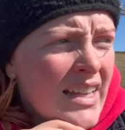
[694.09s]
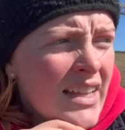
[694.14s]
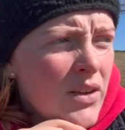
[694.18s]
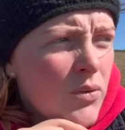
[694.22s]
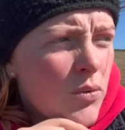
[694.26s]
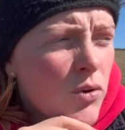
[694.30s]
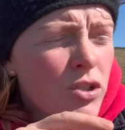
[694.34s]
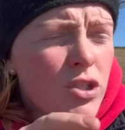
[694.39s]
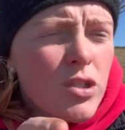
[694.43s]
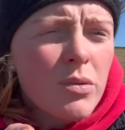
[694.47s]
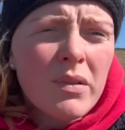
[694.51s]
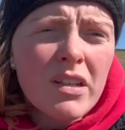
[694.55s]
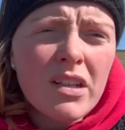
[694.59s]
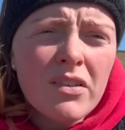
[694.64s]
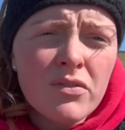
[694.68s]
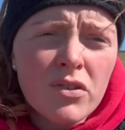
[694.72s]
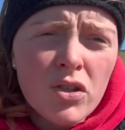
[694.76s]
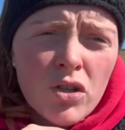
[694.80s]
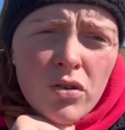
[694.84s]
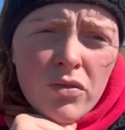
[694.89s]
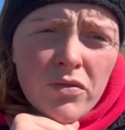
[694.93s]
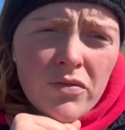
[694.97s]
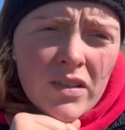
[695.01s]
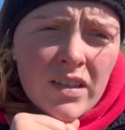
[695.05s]
what do you mean if
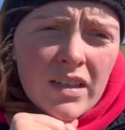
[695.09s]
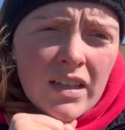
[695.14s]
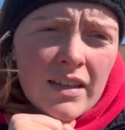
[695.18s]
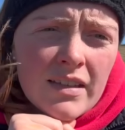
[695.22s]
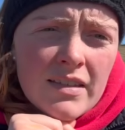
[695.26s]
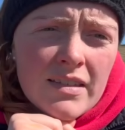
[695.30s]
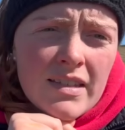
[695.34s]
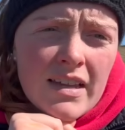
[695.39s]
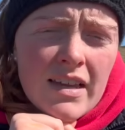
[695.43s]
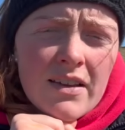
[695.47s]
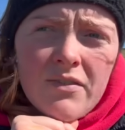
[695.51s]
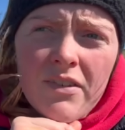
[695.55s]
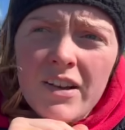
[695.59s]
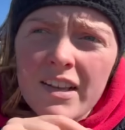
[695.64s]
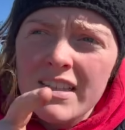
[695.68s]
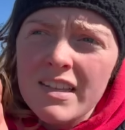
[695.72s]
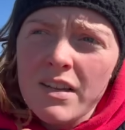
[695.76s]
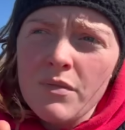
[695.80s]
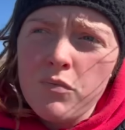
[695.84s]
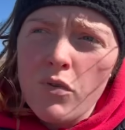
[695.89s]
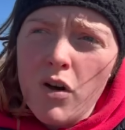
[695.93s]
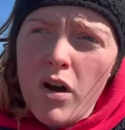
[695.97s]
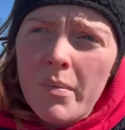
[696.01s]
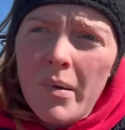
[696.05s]
you feel unsafe? I
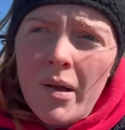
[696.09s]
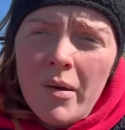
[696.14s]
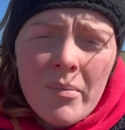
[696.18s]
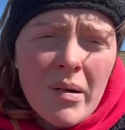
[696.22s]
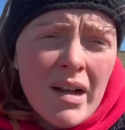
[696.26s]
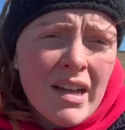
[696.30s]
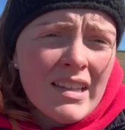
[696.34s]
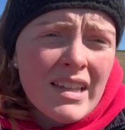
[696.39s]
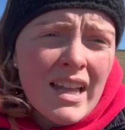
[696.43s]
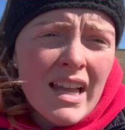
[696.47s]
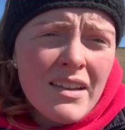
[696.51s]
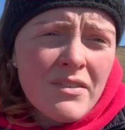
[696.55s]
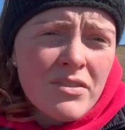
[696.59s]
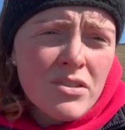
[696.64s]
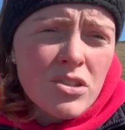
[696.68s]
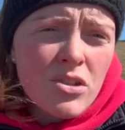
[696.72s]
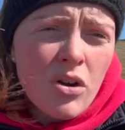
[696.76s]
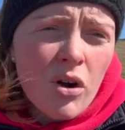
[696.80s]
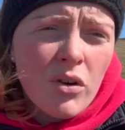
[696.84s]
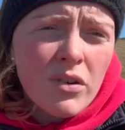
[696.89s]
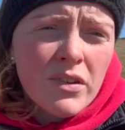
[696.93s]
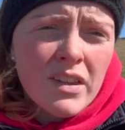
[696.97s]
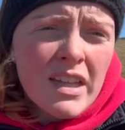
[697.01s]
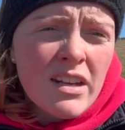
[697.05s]
said, what about my
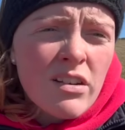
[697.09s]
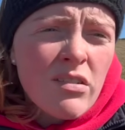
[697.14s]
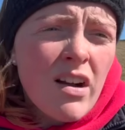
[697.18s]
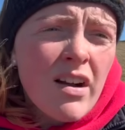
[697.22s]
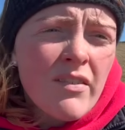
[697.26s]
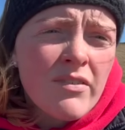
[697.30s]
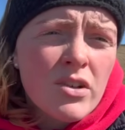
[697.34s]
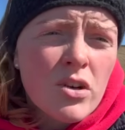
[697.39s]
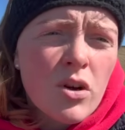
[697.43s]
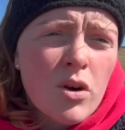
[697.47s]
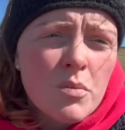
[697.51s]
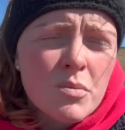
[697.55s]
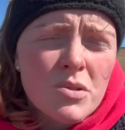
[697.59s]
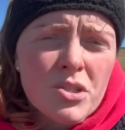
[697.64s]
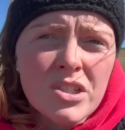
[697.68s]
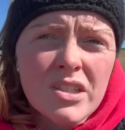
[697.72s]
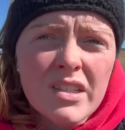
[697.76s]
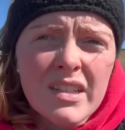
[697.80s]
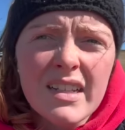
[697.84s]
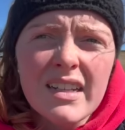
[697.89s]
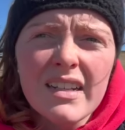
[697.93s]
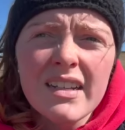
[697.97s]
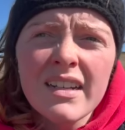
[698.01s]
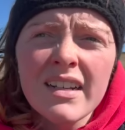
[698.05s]
livestock? They don't have an option
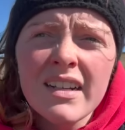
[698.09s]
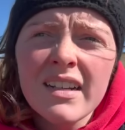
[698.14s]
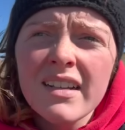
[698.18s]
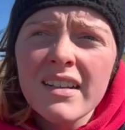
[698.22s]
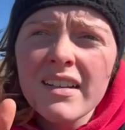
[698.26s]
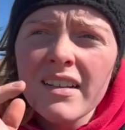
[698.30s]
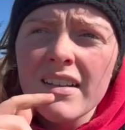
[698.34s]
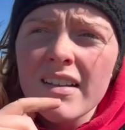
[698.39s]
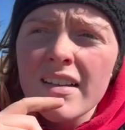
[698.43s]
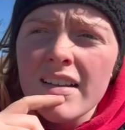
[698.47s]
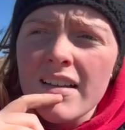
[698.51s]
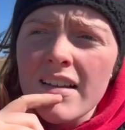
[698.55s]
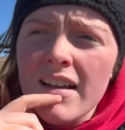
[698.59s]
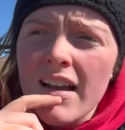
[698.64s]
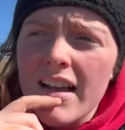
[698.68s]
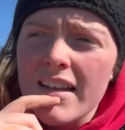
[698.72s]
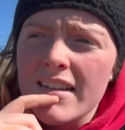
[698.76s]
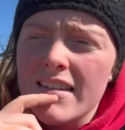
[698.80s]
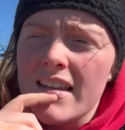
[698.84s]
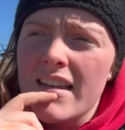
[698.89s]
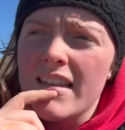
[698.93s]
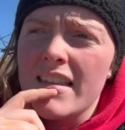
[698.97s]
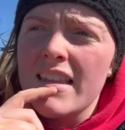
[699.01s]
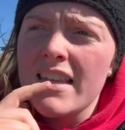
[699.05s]
here. I
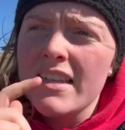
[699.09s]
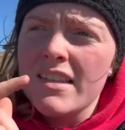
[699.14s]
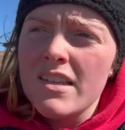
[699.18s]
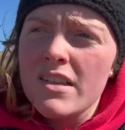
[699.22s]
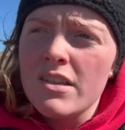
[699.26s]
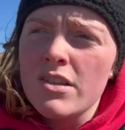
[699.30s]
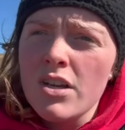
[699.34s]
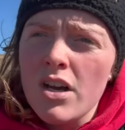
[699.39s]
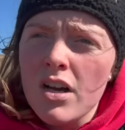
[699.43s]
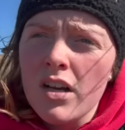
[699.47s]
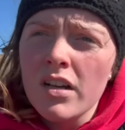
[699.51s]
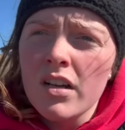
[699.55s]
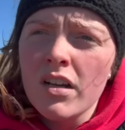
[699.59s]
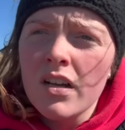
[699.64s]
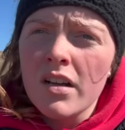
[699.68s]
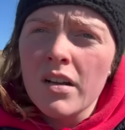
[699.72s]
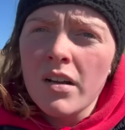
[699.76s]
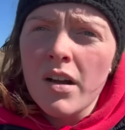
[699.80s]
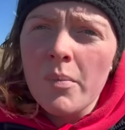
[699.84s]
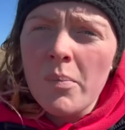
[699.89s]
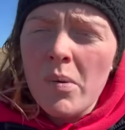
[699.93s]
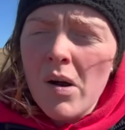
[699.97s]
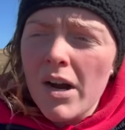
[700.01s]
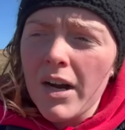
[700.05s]
said, this is
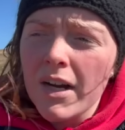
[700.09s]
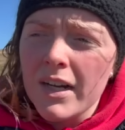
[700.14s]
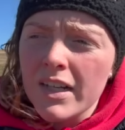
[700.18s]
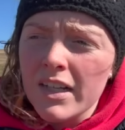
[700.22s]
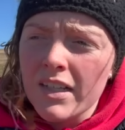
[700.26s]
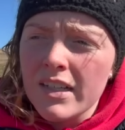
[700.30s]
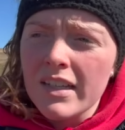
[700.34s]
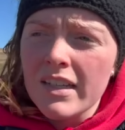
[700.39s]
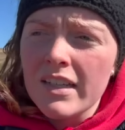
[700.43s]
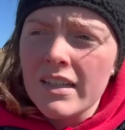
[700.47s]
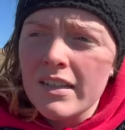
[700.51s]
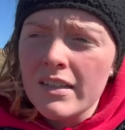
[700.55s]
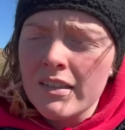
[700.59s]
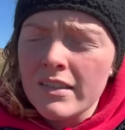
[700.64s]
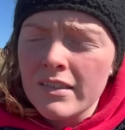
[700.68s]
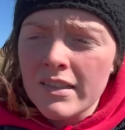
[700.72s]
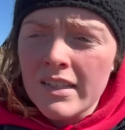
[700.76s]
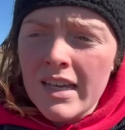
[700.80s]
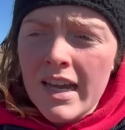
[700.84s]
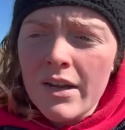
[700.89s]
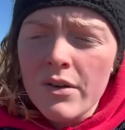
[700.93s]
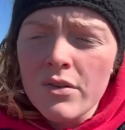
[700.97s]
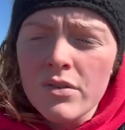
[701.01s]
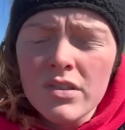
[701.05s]
a park of
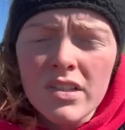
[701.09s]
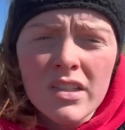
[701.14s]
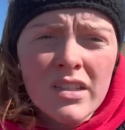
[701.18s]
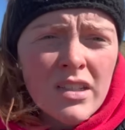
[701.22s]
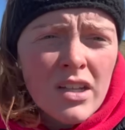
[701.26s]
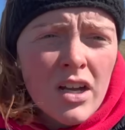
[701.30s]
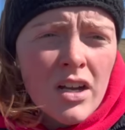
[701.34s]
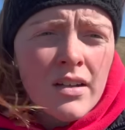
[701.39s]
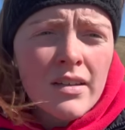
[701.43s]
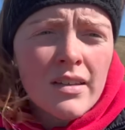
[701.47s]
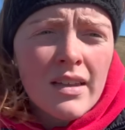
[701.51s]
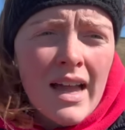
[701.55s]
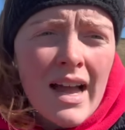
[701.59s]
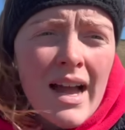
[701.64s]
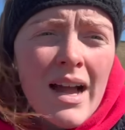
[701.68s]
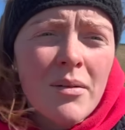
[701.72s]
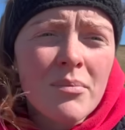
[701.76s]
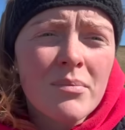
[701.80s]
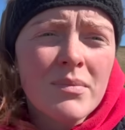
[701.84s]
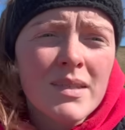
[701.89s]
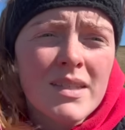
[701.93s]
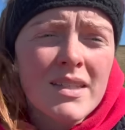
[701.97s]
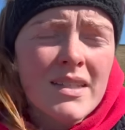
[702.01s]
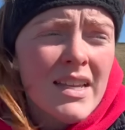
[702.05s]
ewes and young
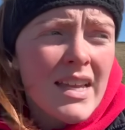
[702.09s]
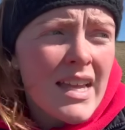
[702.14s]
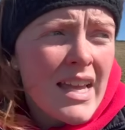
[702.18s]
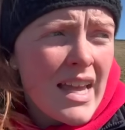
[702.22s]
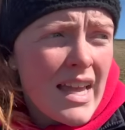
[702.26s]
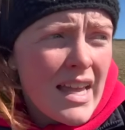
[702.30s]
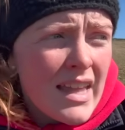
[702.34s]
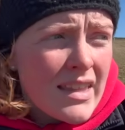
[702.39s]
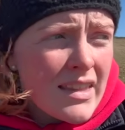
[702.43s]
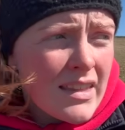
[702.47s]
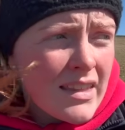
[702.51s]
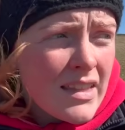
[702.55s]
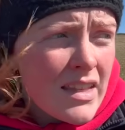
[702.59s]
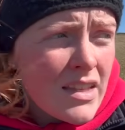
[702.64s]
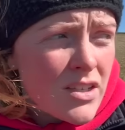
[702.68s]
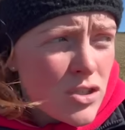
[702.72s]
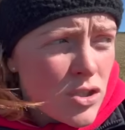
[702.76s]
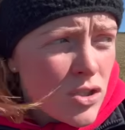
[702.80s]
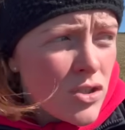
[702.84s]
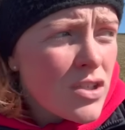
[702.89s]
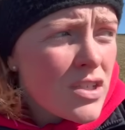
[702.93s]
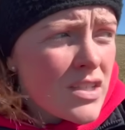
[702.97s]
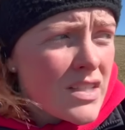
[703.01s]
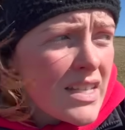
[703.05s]
lambs. As
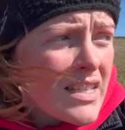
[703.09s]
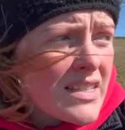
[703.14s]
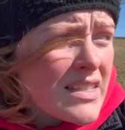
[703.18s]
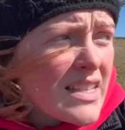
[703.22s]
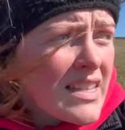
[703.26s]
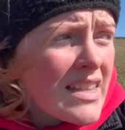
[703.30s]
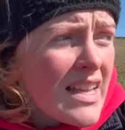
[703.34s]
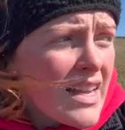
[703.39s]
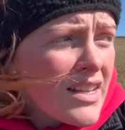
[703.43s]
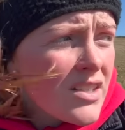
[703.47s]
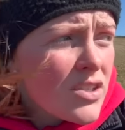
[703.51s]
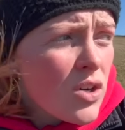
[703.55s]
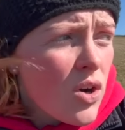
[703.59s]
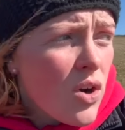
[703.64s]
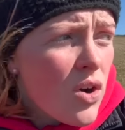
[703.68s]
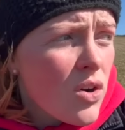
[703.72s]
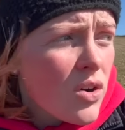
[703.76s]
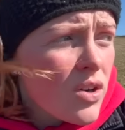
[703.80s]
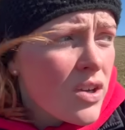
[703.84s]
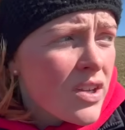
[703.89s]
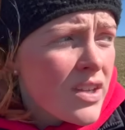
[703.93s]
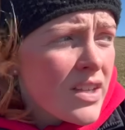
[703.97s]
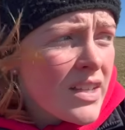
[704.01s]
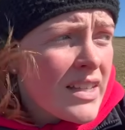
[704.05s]
soon as they see that
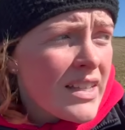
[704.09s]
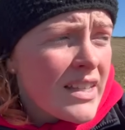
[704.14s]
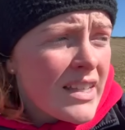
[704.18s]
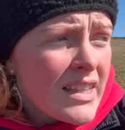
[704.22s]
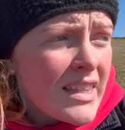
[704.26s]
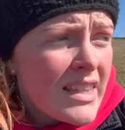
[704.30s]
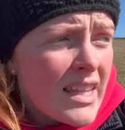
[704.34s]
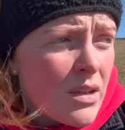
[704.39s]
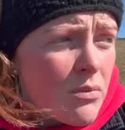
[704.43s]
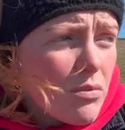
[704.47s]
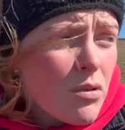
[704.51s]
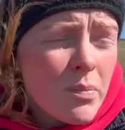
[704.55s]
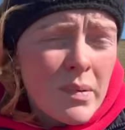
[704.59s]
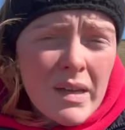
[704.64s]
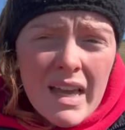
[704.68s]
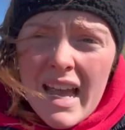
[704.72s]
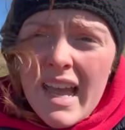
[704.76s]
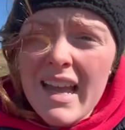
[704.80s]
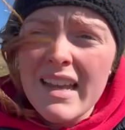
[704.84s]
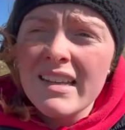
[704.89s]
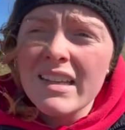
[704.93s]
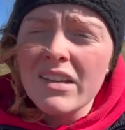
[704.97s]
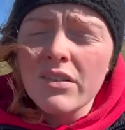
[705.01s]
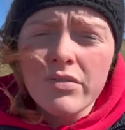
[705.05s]
dog, they will be
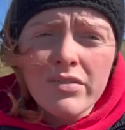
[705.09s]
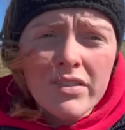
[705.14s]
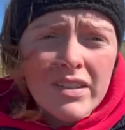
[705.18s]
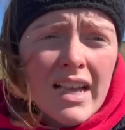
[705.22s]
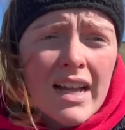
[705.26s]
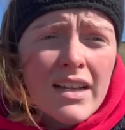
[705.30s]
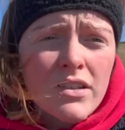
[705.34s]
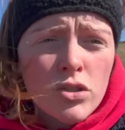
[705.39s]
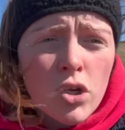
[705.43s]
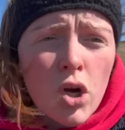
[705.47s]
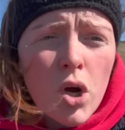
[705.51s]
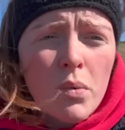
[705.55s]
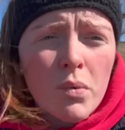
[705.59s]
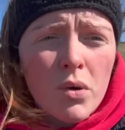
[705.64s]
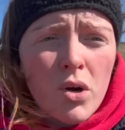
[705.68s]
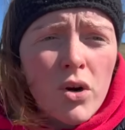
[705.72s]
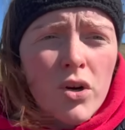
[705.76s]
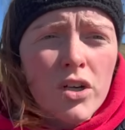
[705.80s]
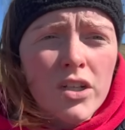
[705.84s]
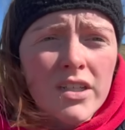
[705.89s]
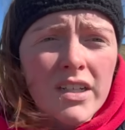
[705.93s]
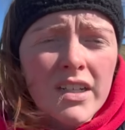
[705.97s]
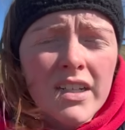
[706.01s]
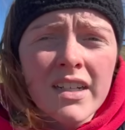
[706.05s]
heading for that top
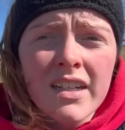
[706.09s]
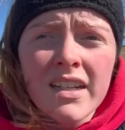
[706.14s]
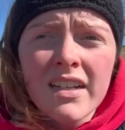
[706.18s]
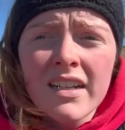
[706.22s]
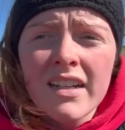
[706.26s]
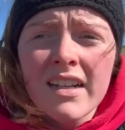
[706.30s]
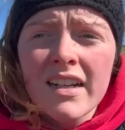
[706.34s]
corner